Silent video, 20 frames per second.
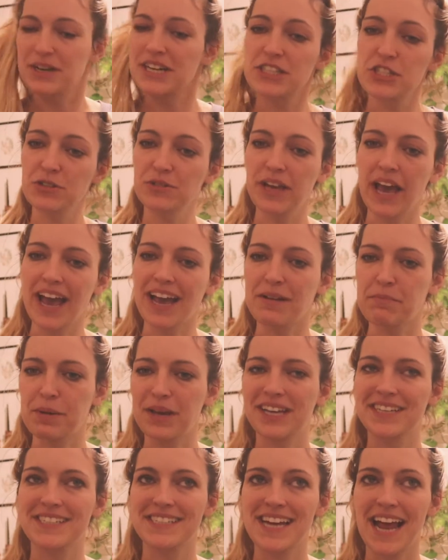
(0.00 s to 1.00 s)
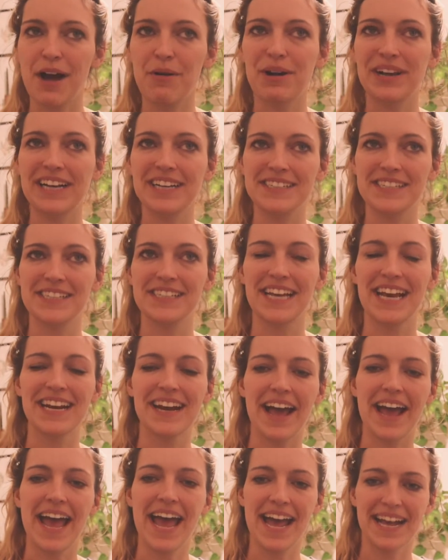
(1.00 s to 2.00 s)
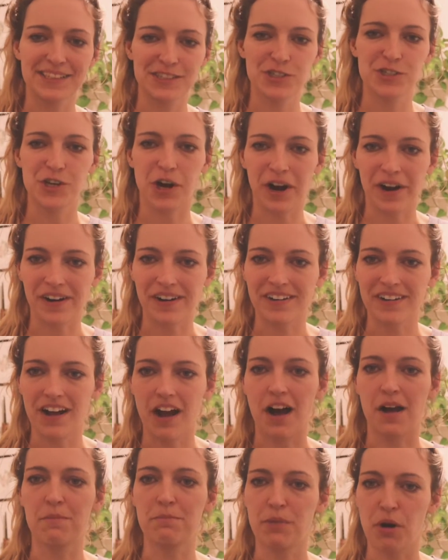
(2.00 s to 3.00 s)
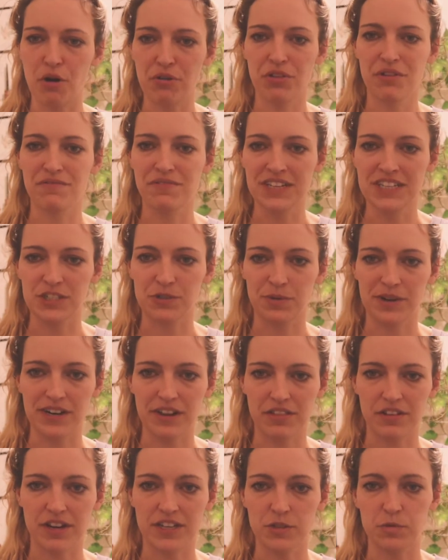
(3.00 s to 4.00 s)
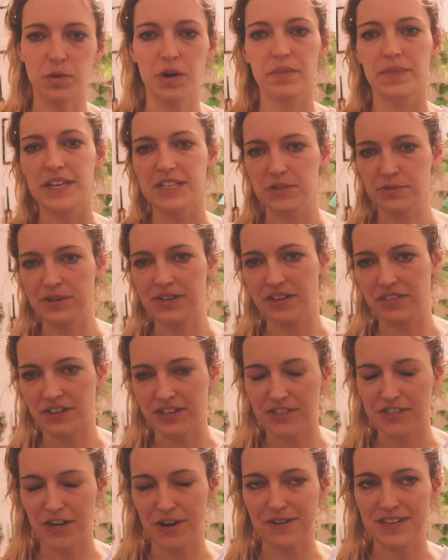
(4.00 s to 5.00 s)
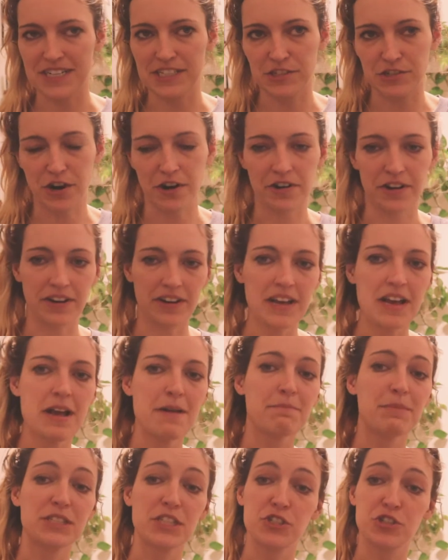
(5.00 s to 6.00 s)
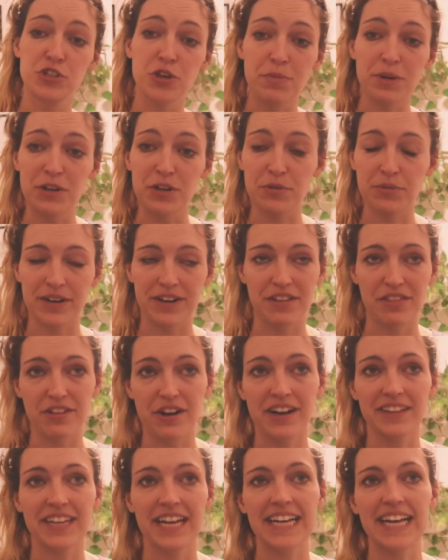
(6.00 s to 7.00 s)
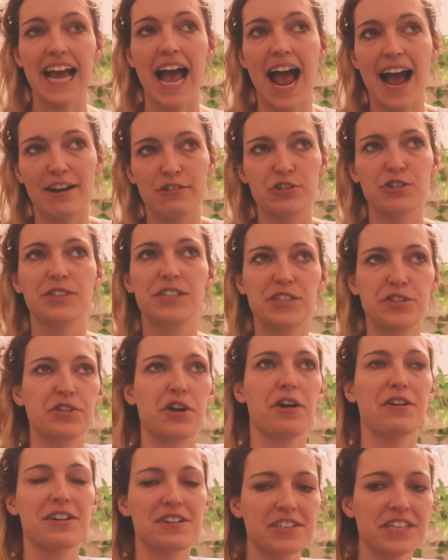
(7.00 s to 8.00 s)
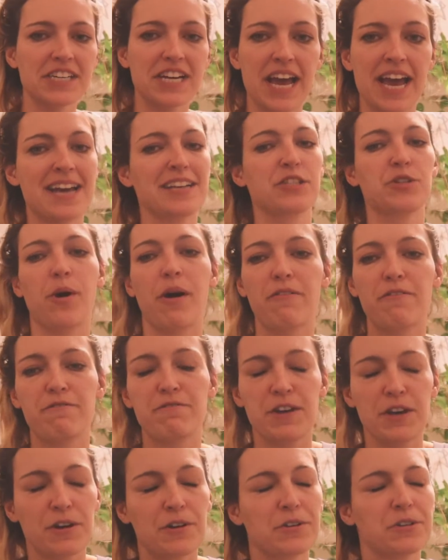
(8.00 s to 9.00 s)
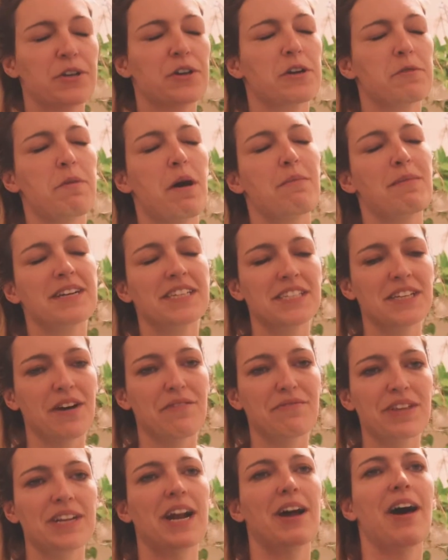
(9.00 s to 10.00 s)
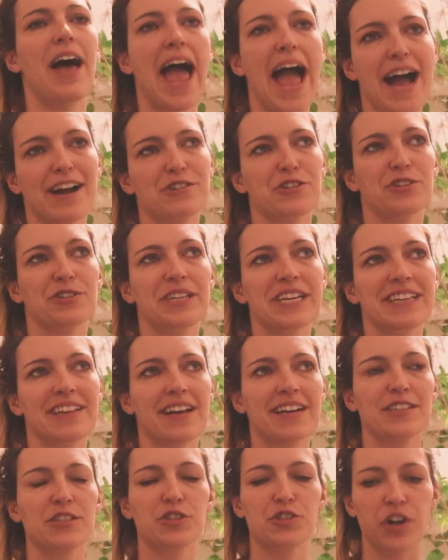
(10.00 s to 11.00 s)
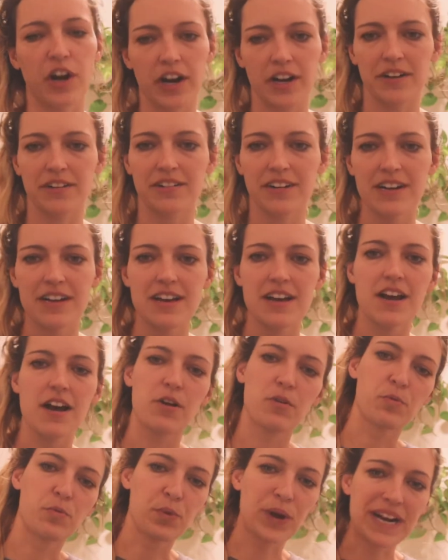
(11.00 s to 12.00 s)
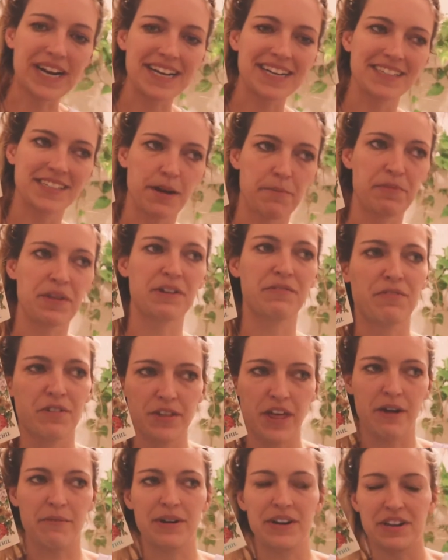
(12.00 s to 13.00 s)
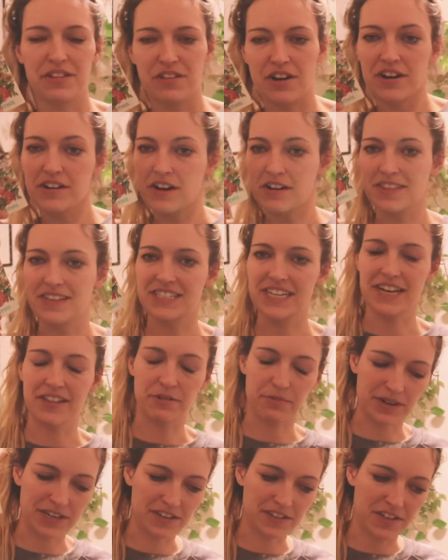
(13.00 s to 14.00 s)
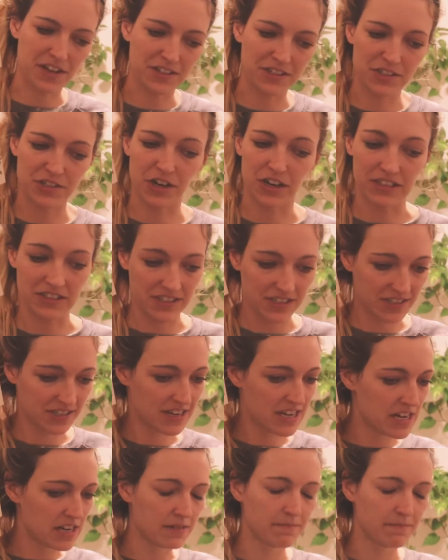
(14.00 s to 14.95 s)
But it's okay, because now I get to get a head start on both of these readathons. Well, this readathon's already started, but the Scooby-Doo readathon like actually started today, so I feel good about myself that I'll actually like start reading something for that readathon on the day the readathon starts.